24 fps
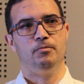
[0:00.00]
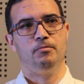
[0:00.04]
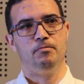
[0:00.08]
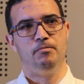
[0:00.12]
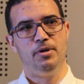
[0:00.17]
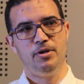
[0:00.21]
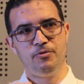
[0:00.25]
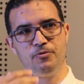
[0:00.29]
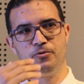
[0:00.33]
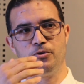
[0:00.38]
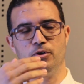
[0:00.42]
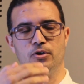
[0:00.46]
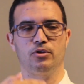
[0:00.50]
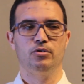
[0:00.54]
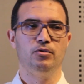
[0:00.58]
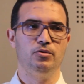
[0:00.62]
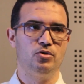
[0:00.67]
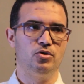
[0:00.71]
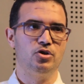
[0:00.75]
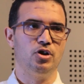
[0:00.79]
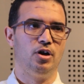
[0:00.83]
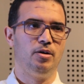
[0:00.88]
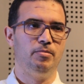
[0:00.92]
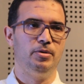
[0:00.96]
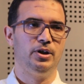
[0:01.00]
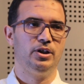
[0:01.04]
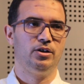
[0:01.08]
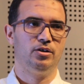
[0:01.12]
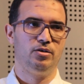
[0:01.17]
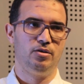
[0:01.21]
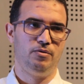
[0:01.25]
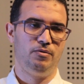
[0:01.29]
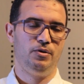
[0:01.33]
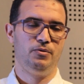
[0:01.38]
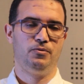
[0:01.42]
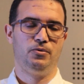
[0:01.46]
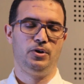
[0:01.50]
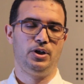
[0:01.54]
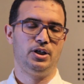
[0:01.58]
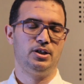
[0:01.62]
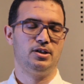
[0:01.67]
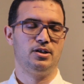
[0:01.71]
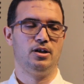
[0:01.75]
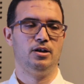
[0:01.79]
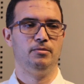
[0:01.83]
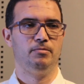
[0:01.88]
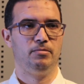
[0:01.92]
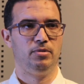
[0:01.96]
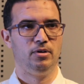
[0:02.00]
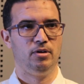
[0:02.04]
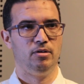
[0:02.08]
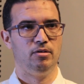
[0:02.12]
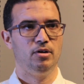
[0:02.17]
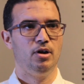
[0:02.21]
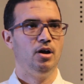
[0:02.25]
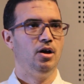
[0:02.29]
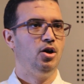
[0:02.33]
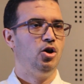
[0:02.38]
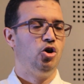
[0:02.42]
Before the job interview, for example,